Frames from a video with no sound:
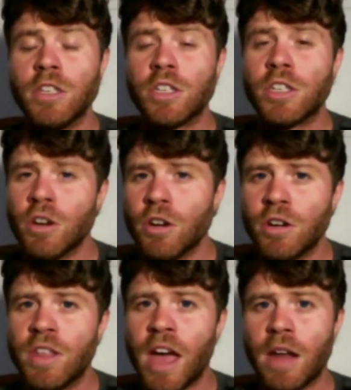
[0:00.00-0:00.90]

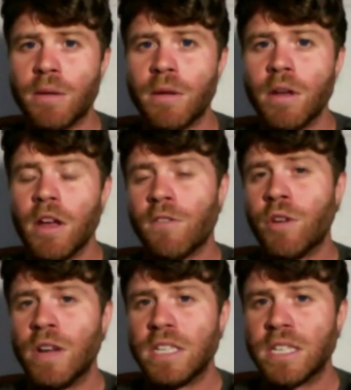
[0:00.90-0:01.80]
concerned that,
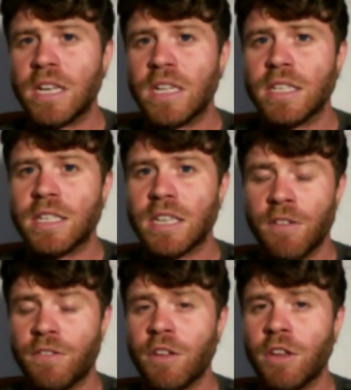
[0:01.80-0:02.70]
for instance,
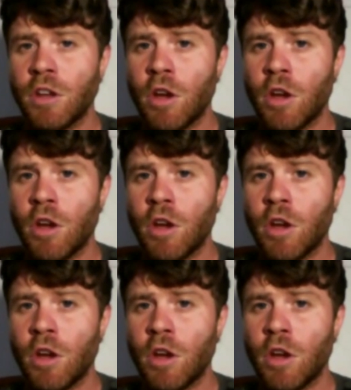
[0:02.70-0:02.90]
if